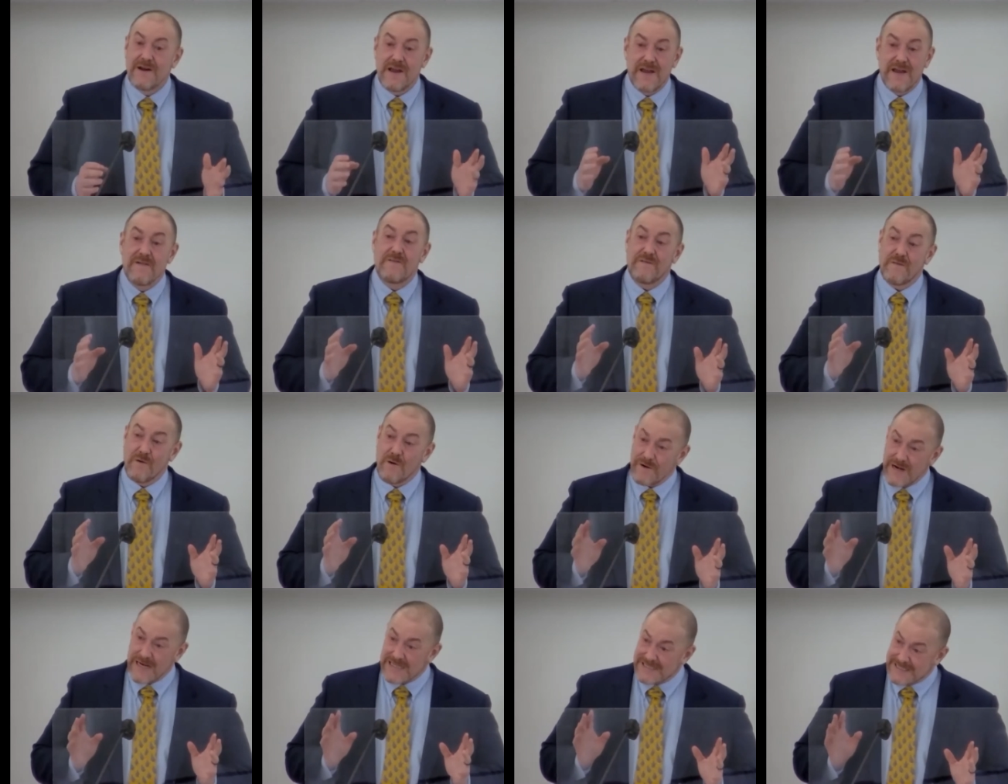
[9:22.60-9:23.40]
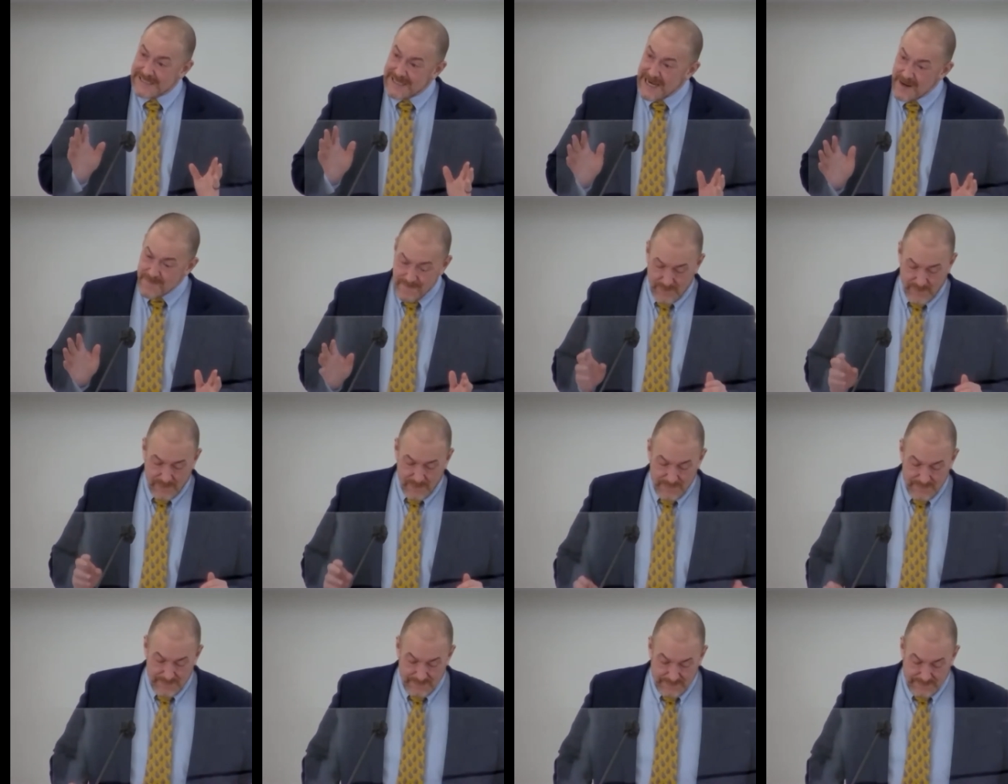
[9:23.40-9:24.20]
For
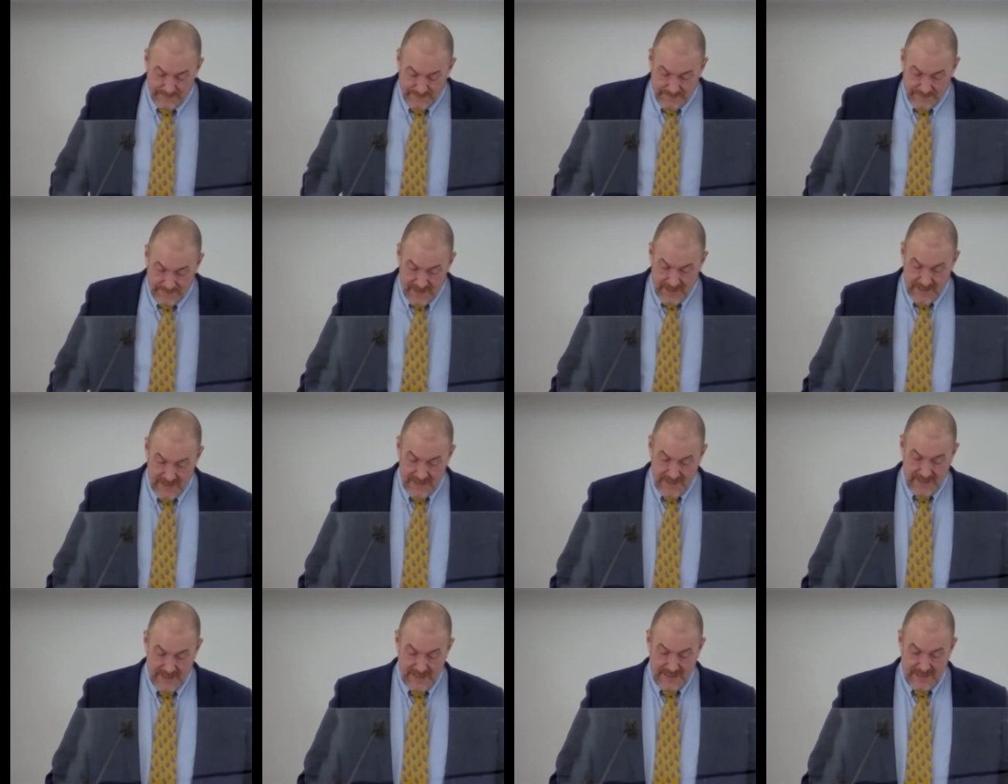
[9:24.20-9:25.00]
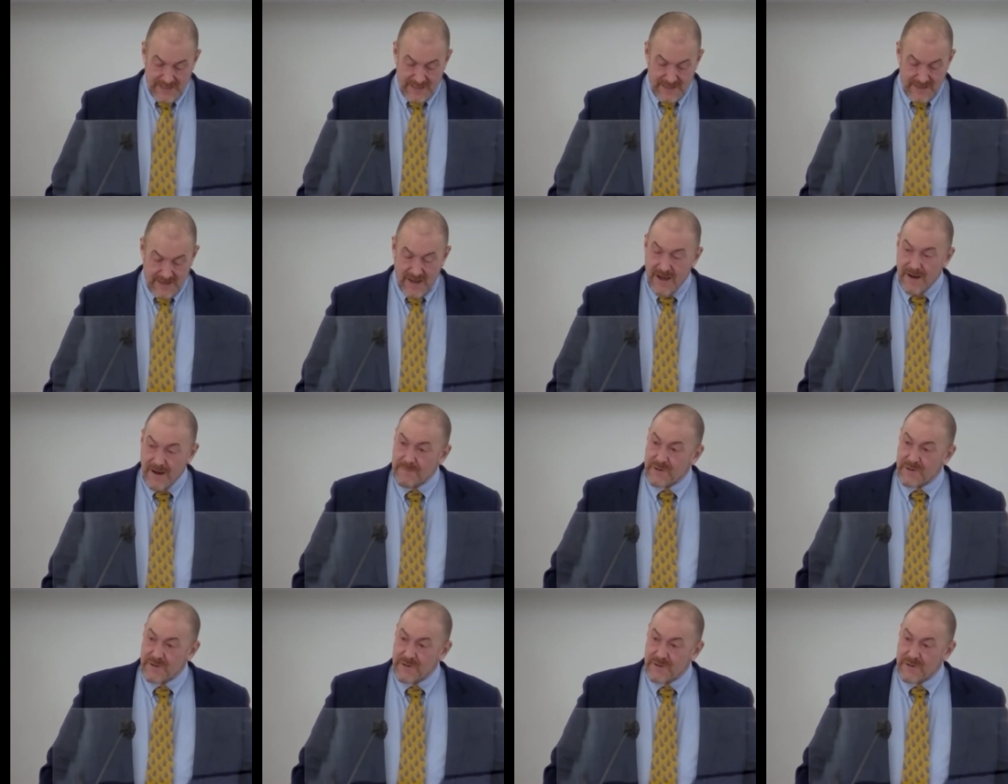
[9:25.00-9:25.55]
example, a